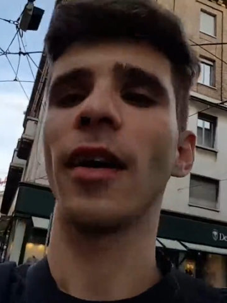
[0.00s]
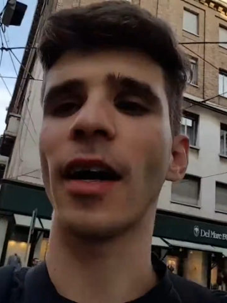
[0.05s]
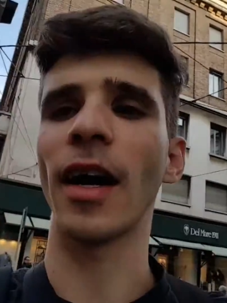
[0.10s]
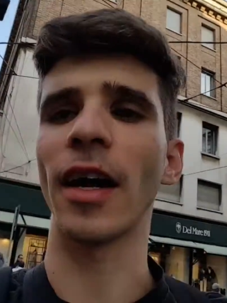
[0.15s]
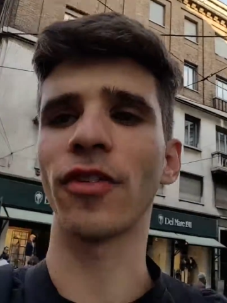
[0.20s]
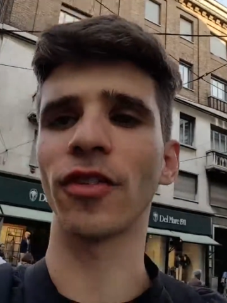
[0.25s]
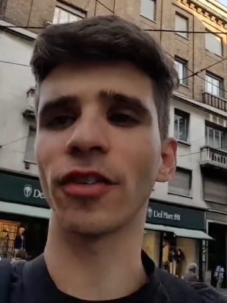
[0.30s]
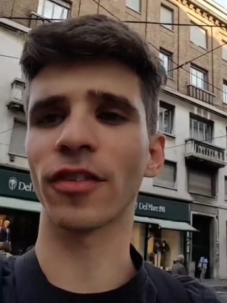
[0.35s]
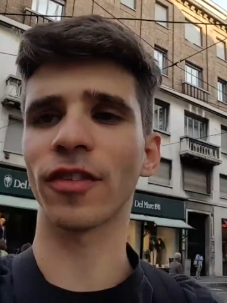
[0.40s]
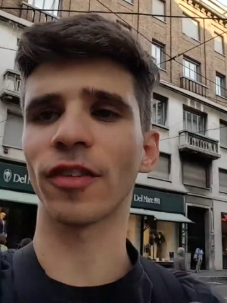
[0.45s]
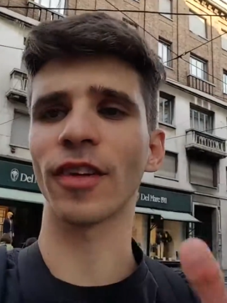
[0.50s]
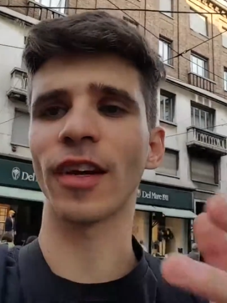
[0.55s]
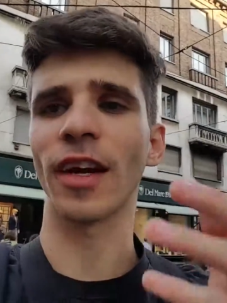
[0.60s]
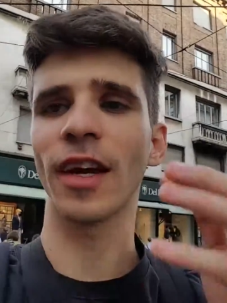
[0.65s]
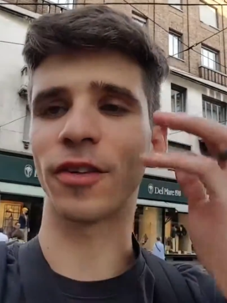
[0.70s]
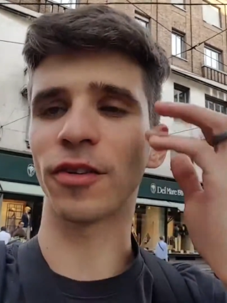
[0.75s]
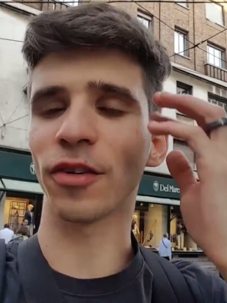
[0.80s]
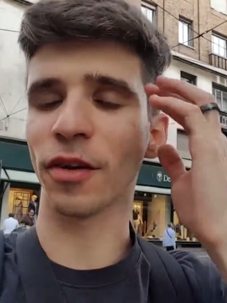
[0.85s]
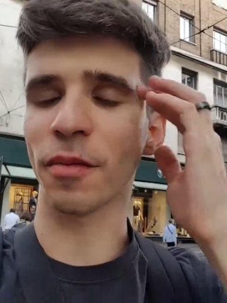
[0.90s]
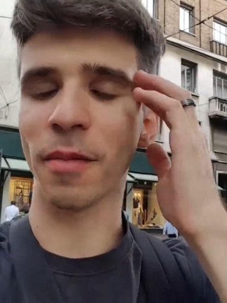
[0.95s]
I just
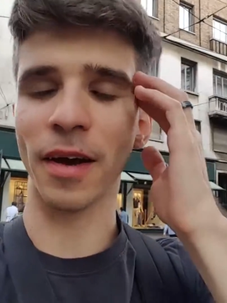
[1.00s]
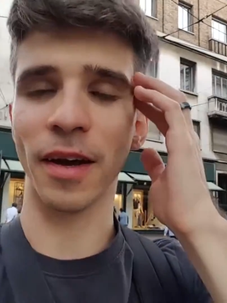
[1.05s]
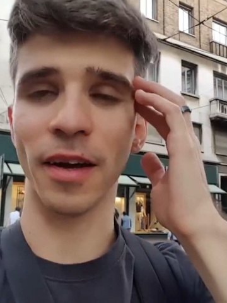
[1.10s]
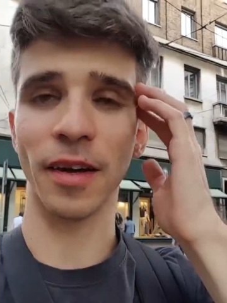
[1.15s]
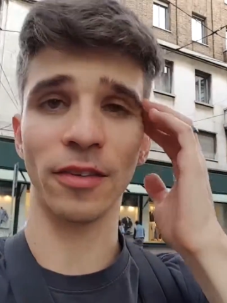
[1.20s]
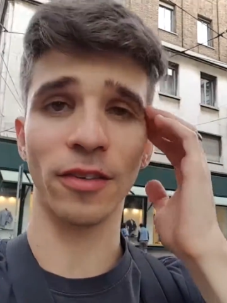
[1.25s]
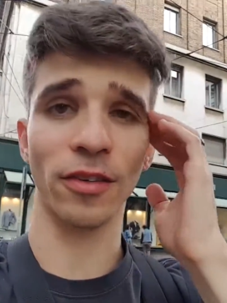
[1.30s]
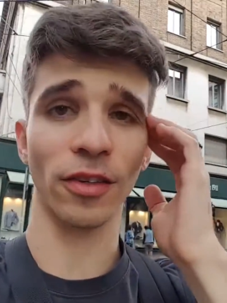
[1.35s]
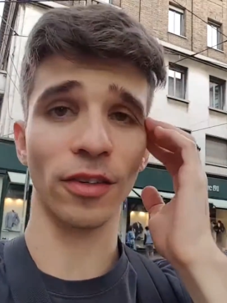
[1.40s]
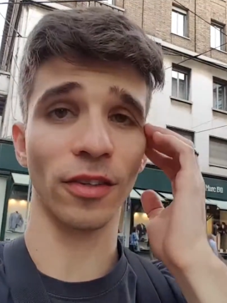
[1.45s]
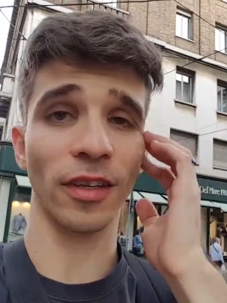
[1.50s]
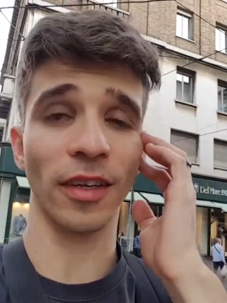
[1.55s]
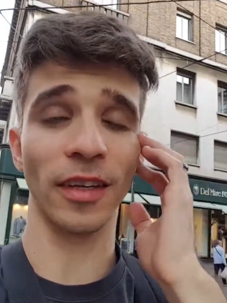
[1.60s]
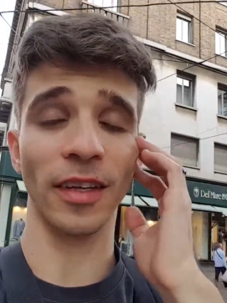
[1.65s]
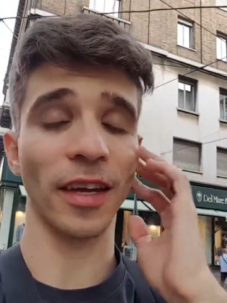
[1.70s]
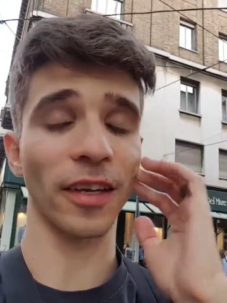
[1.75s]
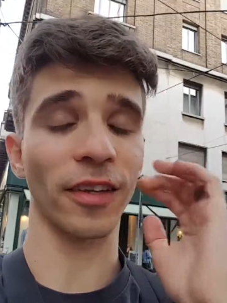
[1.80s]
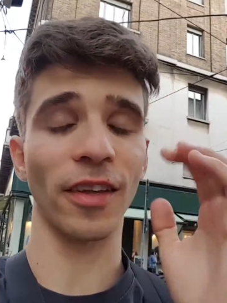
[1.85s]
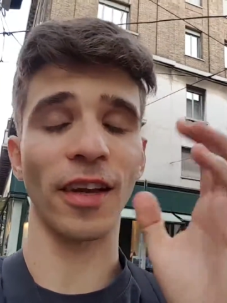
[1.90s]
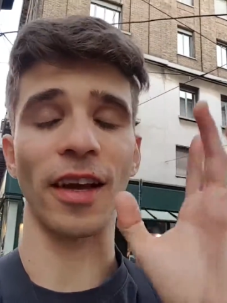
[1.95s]
uh, took my. Took,
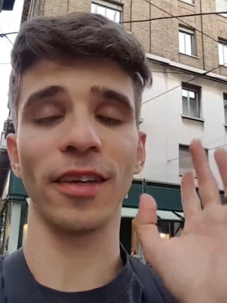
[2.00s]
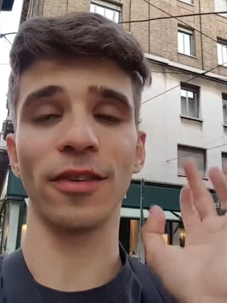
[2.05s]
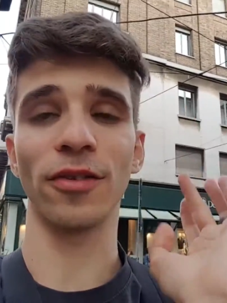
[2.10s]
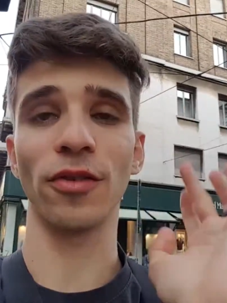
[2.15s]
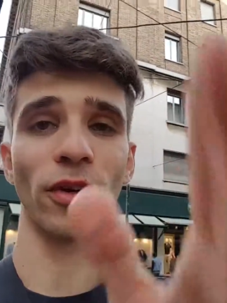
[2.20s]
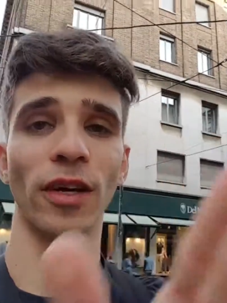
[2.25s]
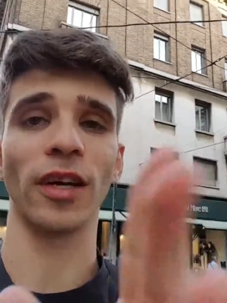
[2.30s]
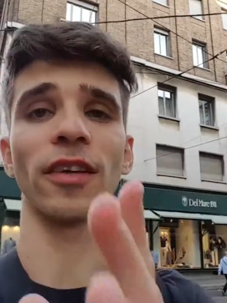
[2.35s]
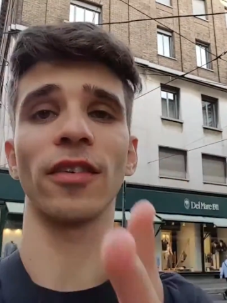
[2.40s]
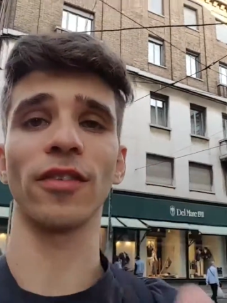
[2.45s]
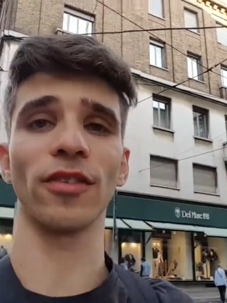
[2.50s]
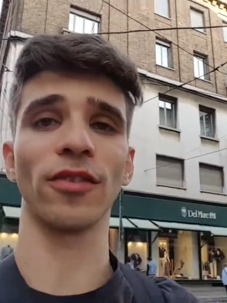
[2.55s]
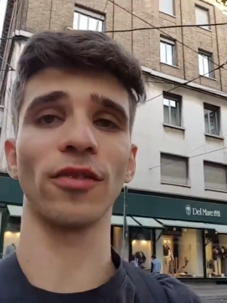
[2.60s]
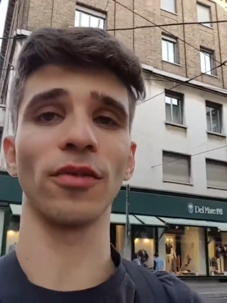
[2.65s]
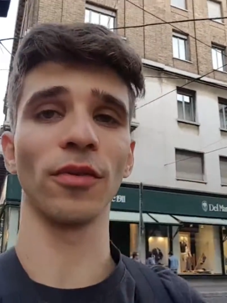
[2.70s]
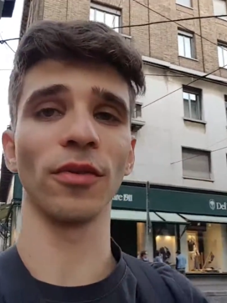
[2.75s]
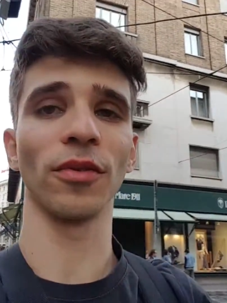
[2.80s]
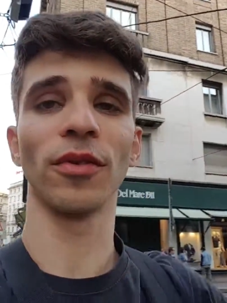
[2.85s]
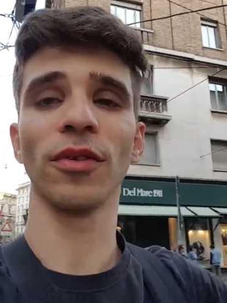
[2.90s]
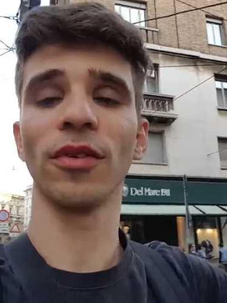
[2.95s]
I, I took us
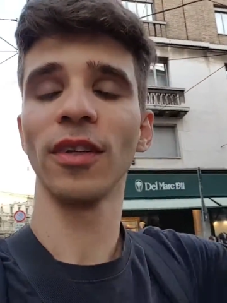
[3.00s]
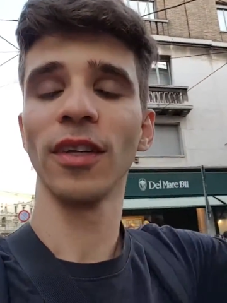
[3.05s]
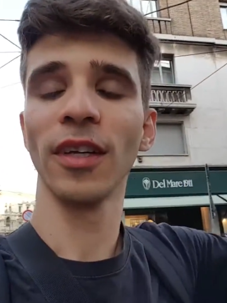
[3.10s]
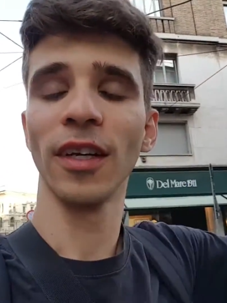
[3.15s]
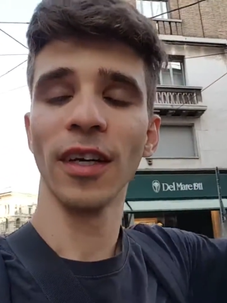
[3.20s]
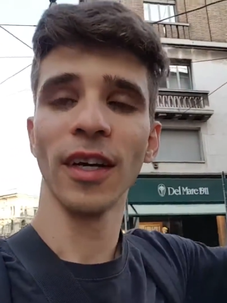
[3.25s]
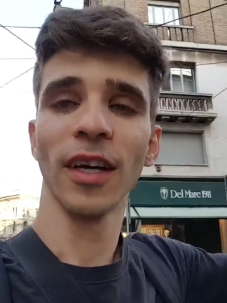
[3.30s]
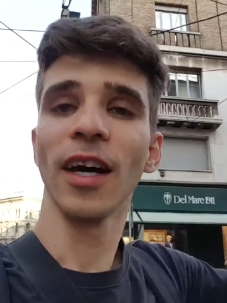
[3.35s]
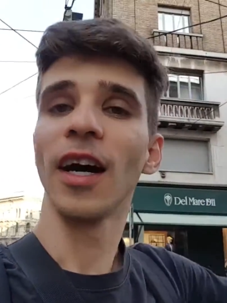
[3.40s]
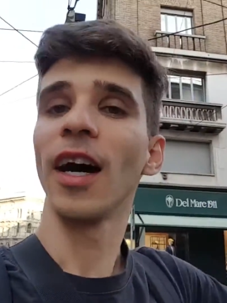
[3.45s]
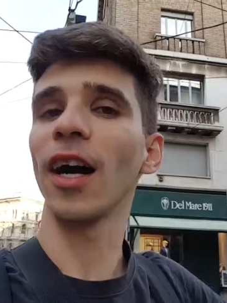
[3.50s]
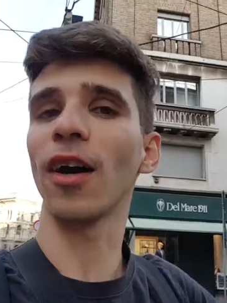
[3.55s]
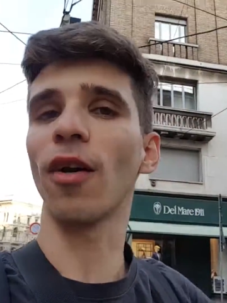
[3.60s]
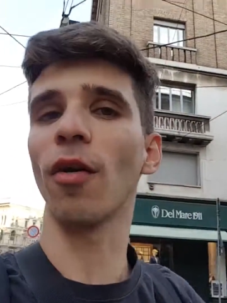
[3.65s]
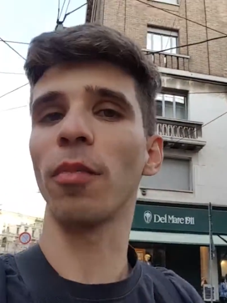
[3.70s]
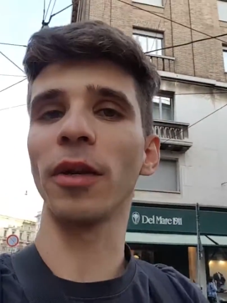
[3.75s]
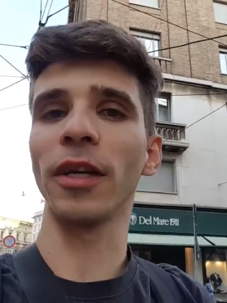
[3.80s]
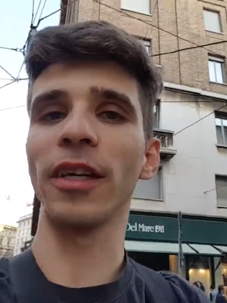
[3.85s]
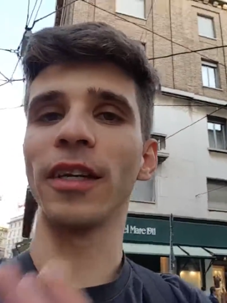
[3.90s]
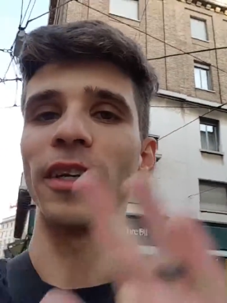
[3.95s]
to a
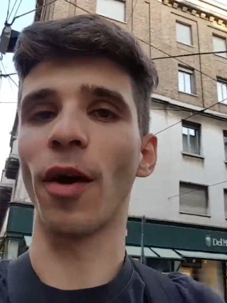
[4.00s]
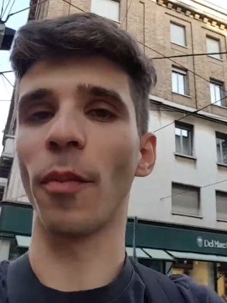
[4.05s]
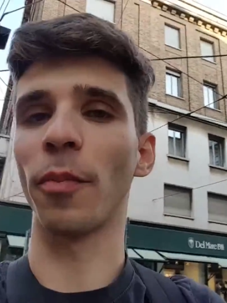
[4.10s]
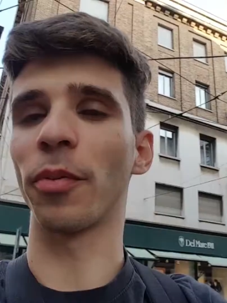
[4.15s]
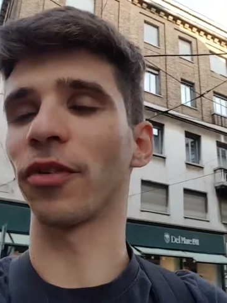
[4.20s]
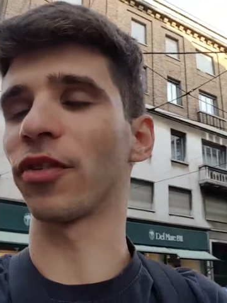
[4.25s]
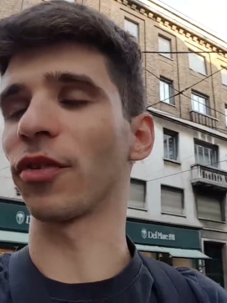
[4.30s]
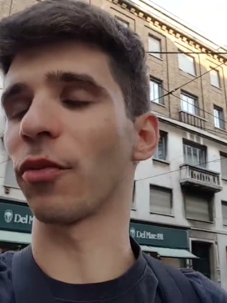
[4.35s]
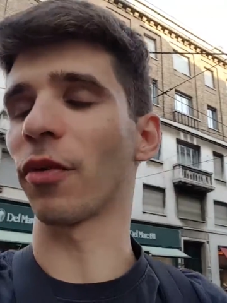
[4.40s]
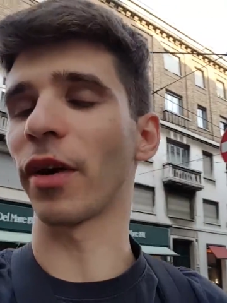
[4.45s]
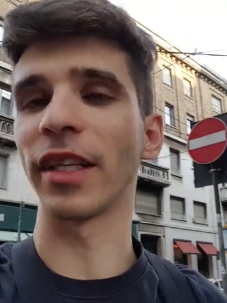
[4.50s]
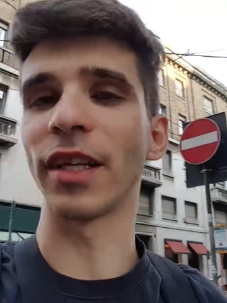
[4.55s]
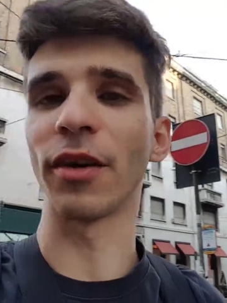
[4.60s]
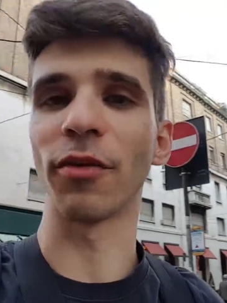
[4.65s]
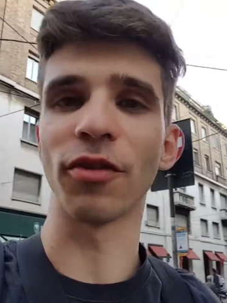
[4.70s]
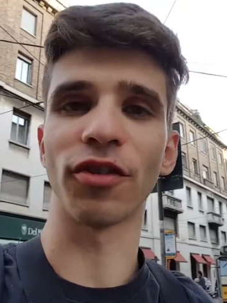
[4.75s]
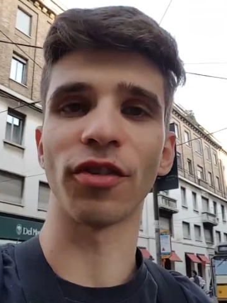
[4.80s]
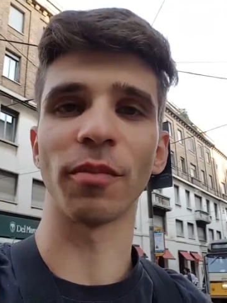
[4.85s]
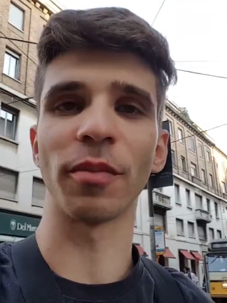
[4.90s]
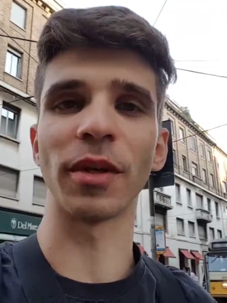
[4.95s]
completely opposite way that
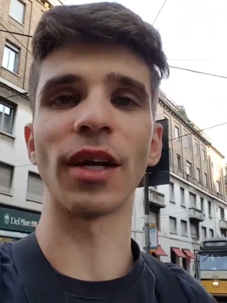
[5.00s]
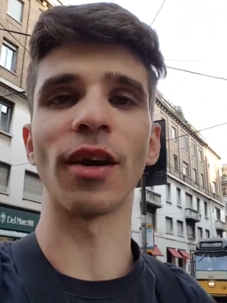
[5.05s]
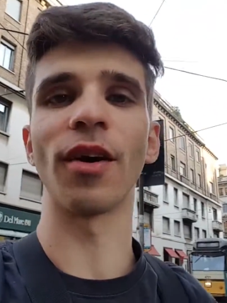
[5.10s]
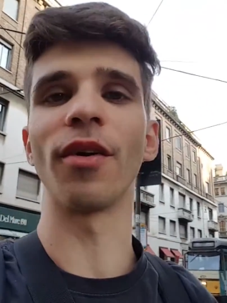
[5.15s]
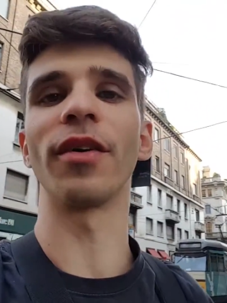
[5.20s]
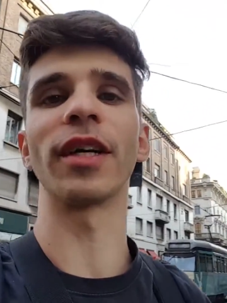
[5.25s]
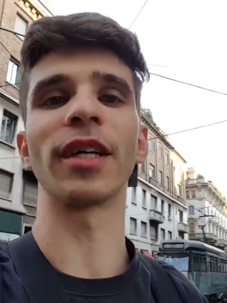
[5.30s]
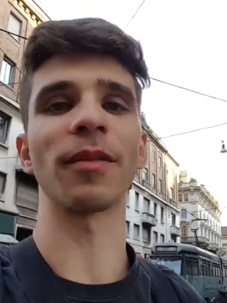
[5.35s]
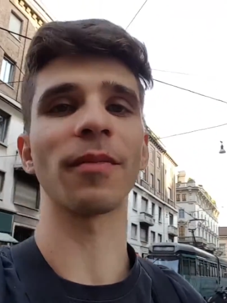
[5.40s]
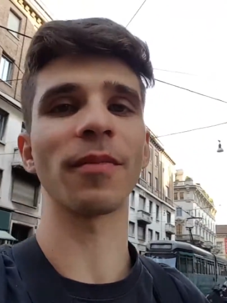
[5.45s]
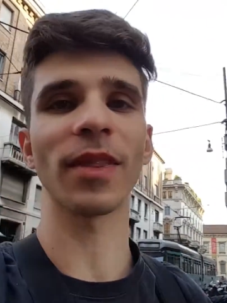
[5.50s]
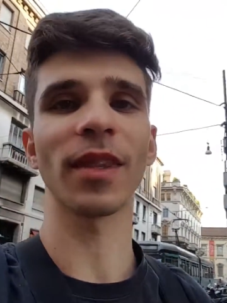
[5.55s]
we should be going.